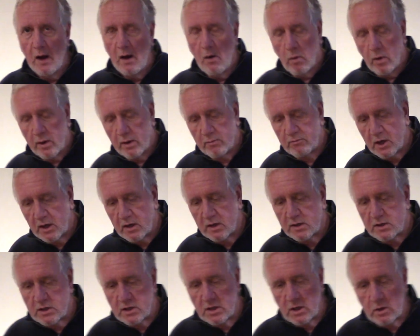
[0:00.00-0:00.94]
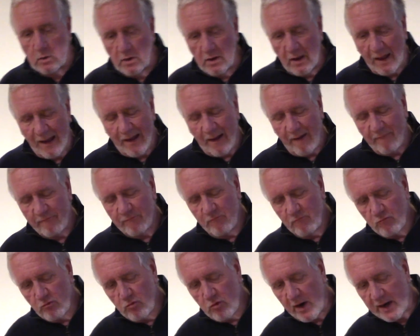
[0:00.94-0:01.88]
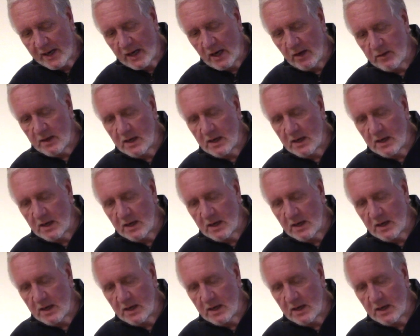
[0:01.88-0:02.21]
What I'm going to do, I reckon